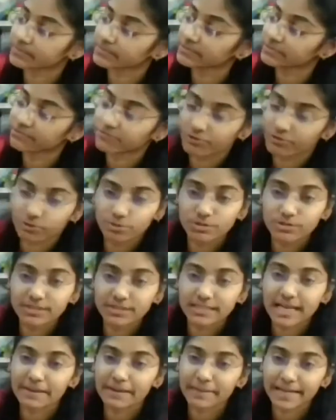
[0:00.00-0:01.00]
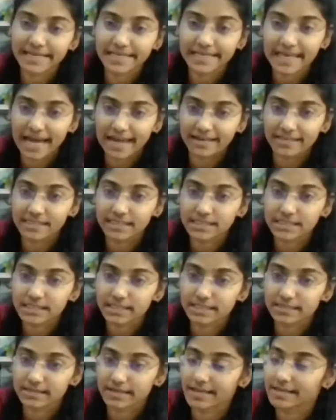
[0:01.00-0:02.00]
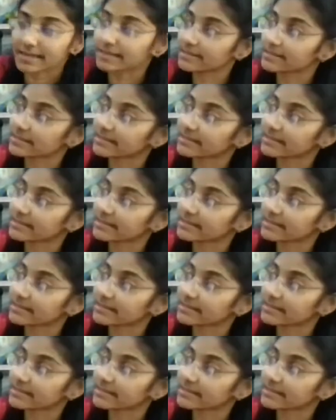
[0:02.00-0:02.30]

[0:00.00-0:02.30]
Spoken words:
fruits and many characters are there.